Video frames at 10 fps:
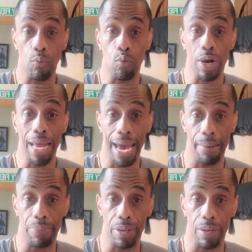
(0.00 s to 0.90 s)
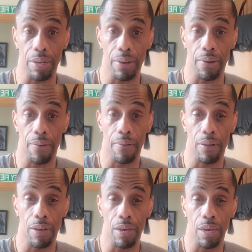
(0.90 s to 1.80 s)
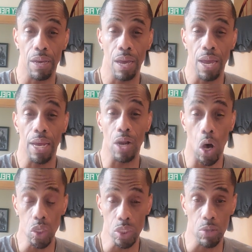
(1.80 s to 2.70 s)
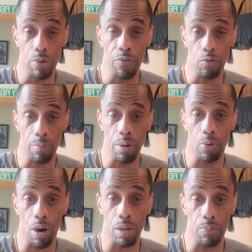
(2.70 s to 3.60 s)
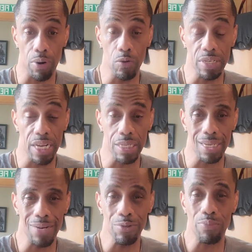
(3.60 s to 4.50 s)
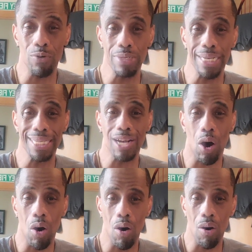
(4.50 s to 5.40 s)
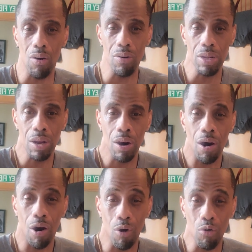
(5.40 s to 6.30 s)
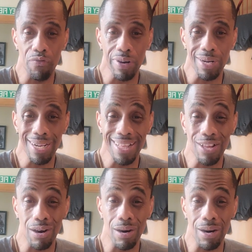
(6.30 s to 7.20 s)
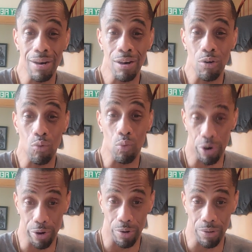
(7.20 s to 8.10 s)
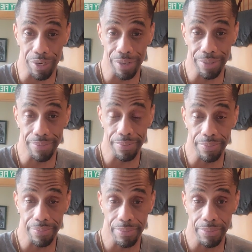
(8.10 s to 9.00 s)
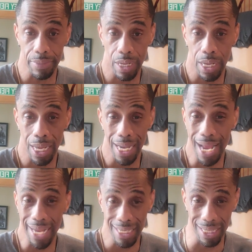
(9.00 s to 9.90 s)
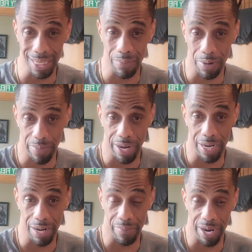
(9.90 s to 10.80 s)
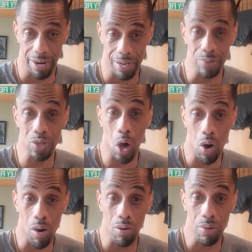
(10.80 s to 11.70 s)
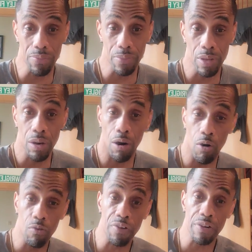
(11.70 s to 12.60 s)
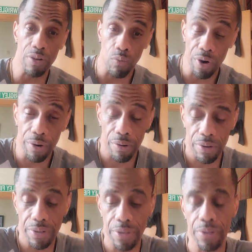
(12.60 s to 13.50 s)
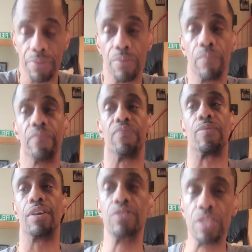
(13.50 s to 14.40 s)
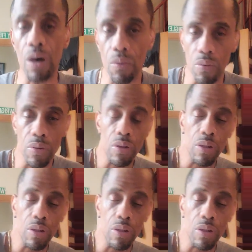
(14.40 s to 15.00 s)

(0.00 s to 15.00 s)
what happened. And also, if you remember all the protesting, it was protesting all over the world. Not just in America, it was all over the world. So,